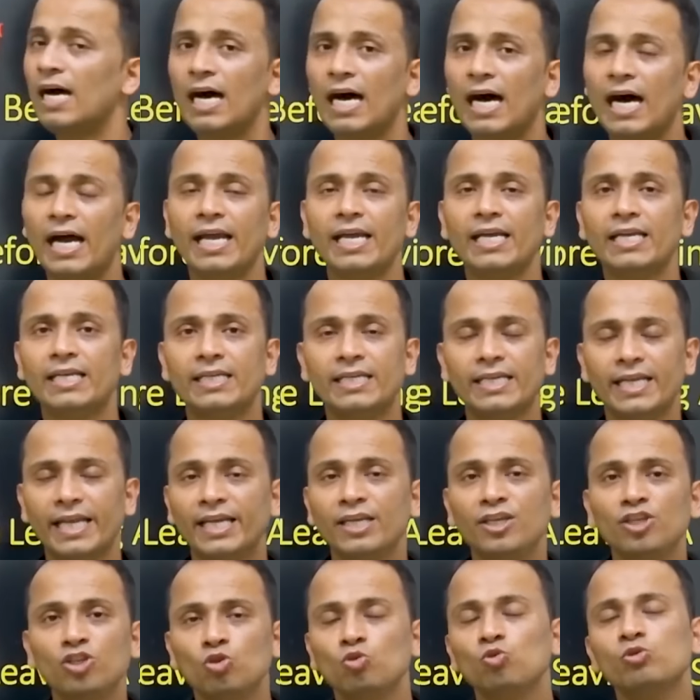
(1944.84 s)
I
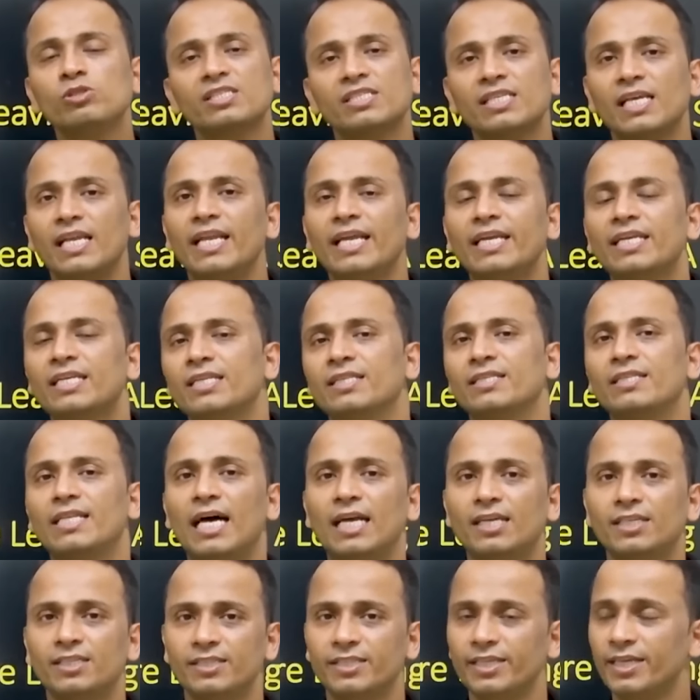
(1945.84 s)
tend to select
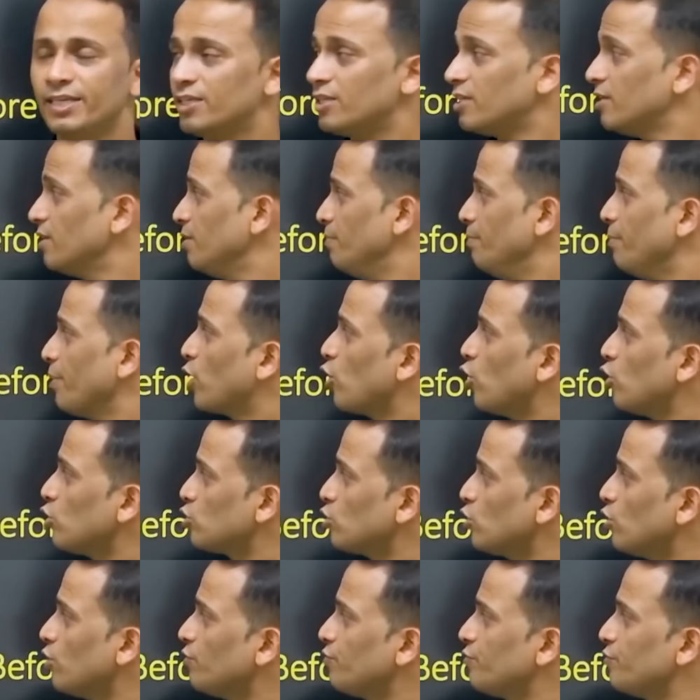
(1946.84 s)
that set because
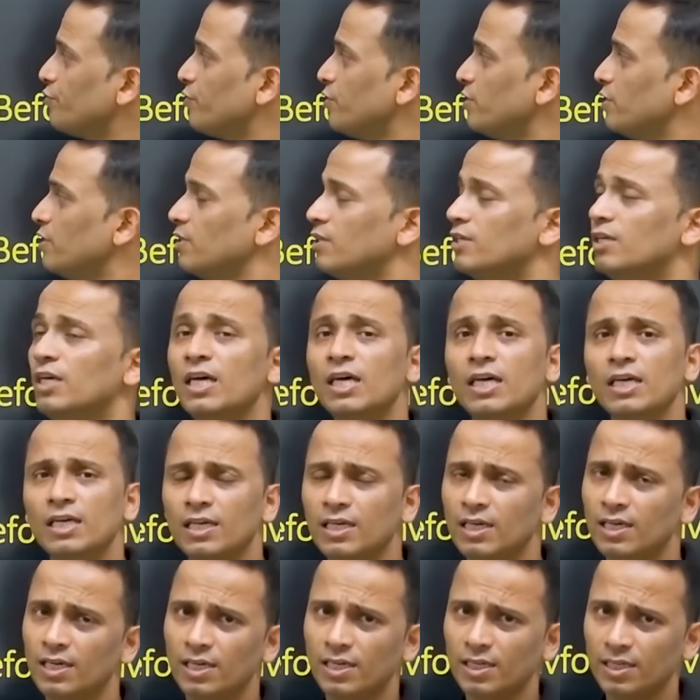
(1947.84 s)
of
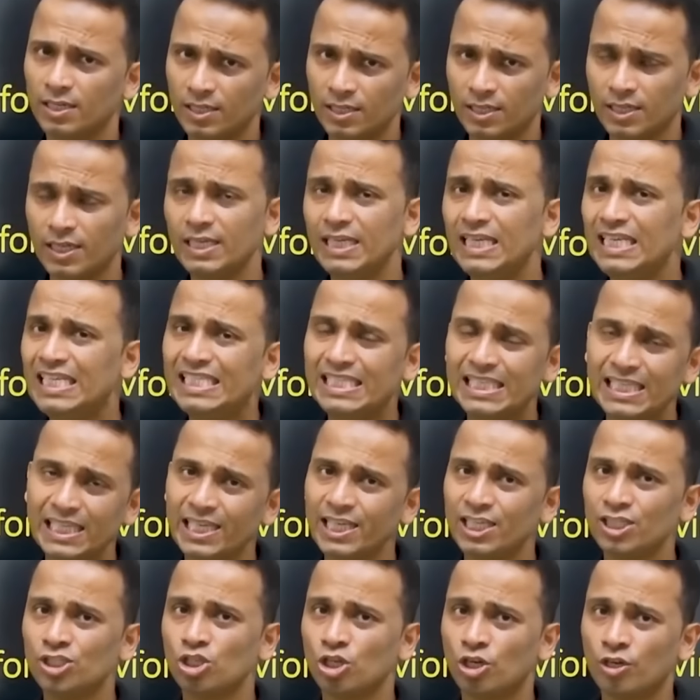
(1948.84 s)
the easy
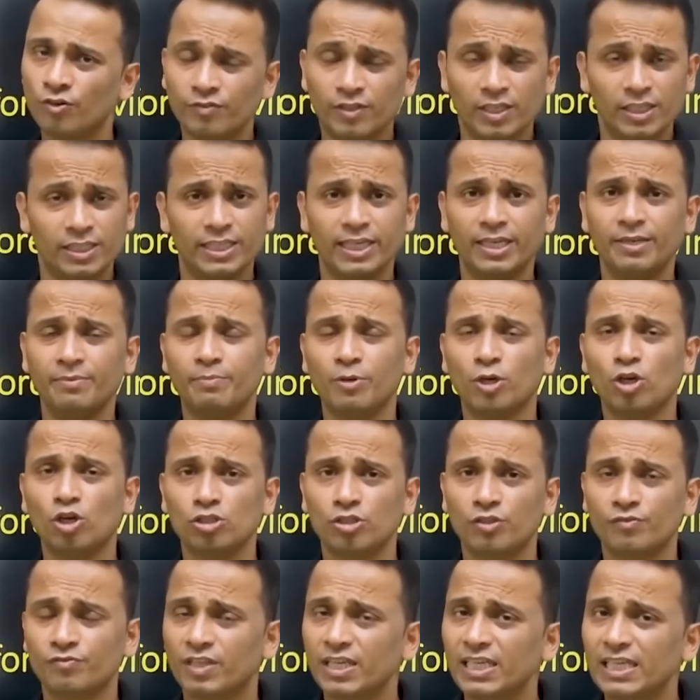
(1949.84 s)
nature of the set, because
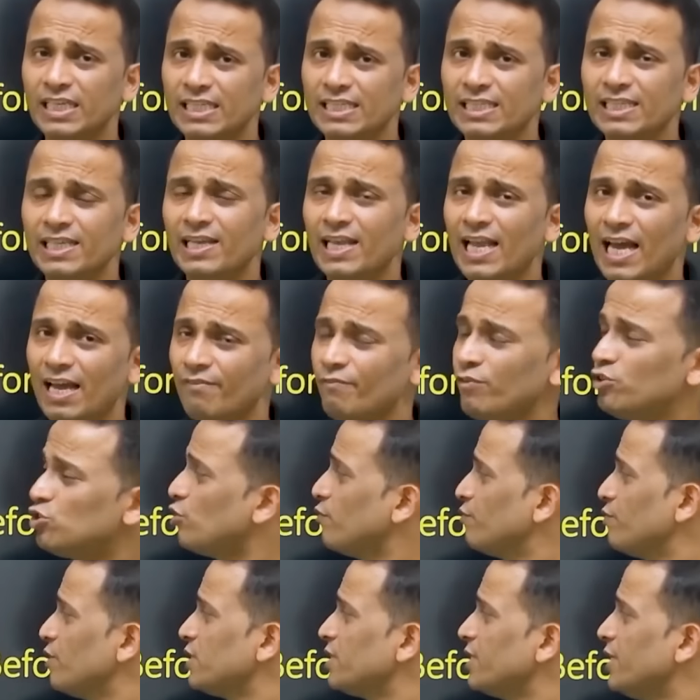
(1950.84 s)
of the easy language
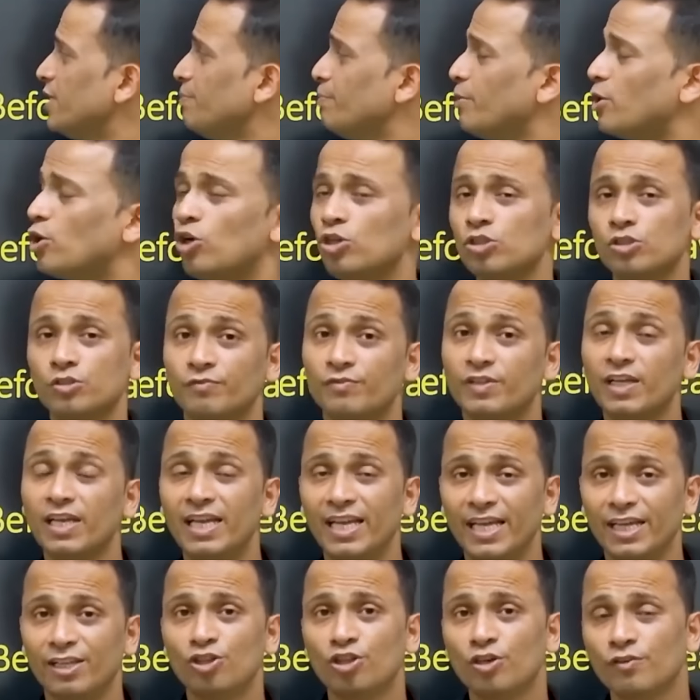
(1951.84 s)
of the set, because of the
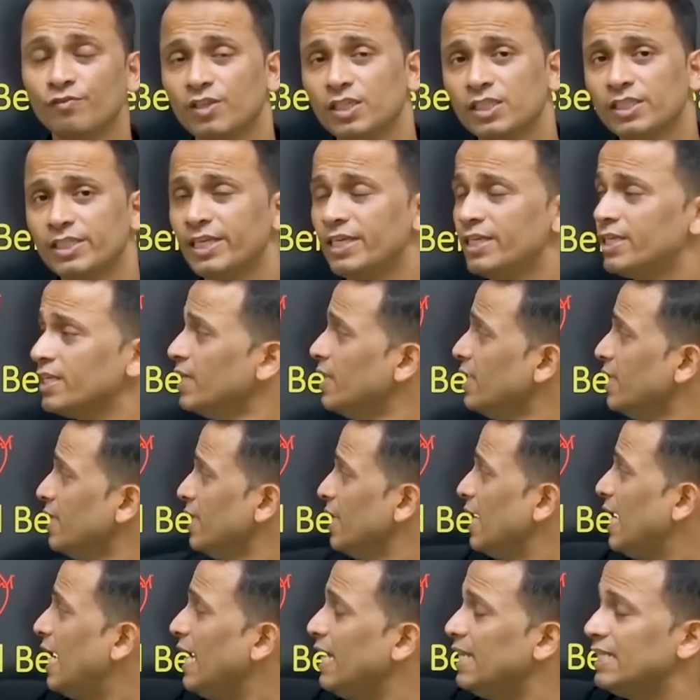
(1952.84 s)
length of the set,
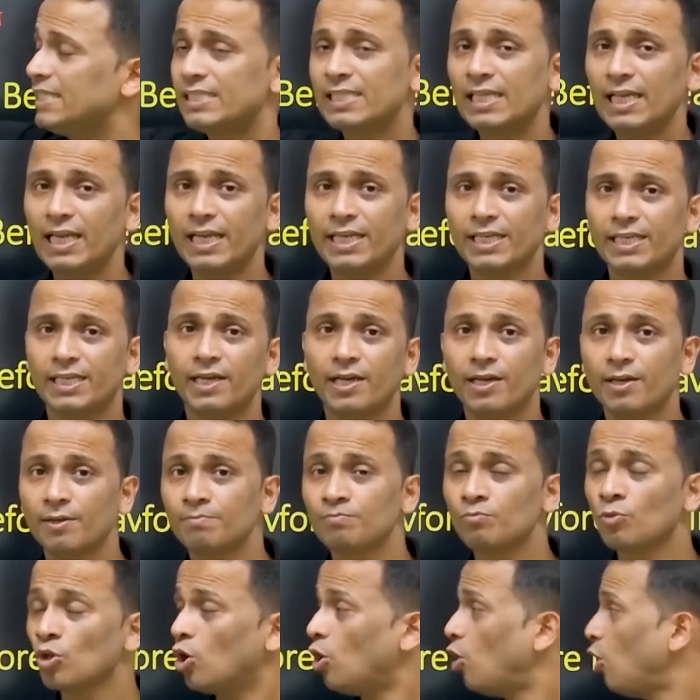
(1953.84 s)
I'll select
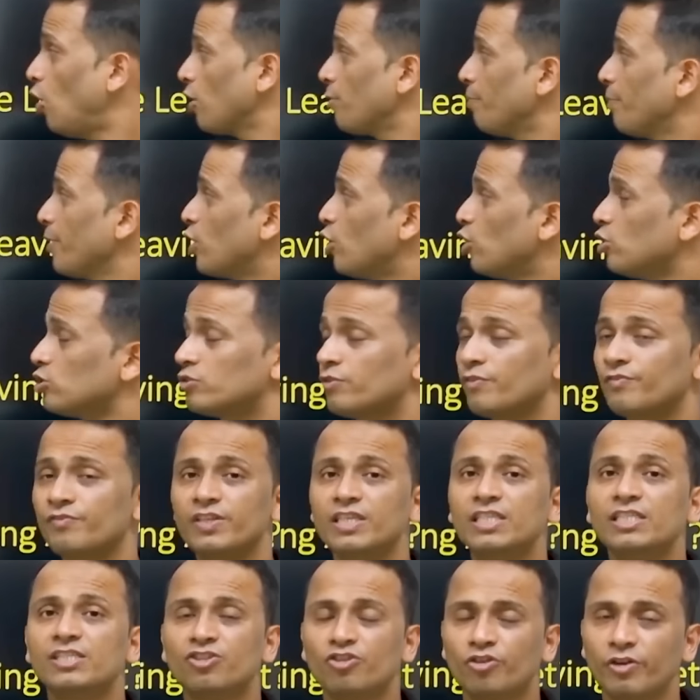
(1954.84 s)
it, or because of the
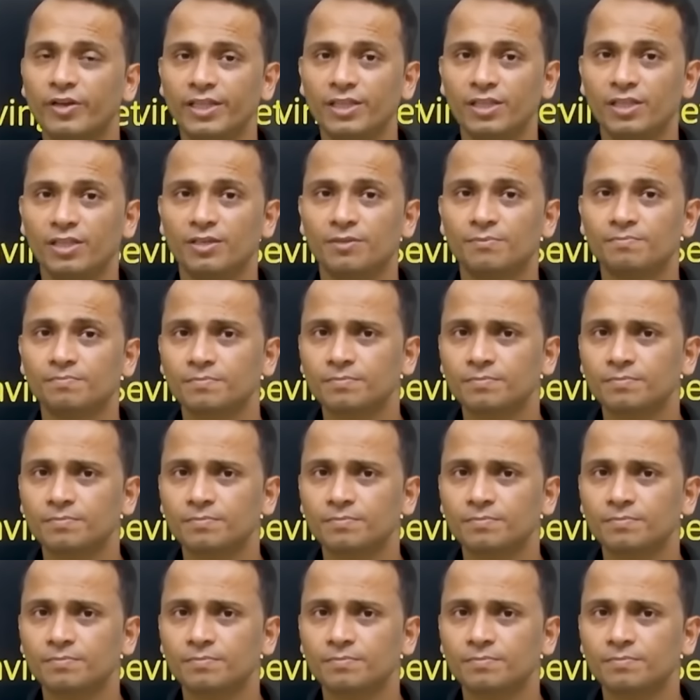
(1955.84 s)
strength.